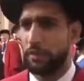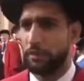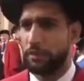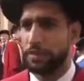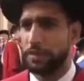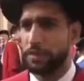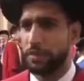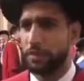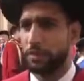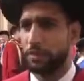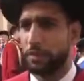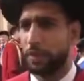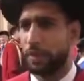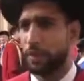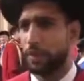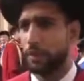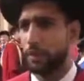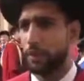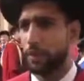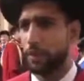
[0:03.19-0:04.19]
Obviously,
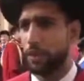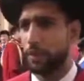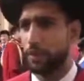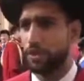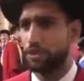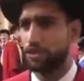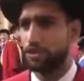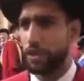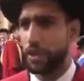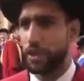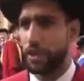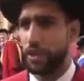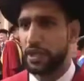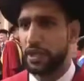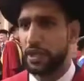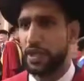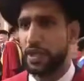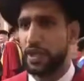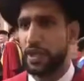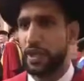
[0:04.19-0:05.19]
with all the
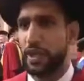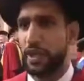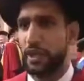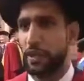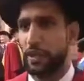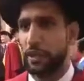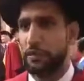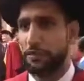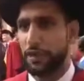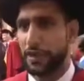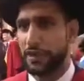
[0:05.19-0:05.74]
training and all the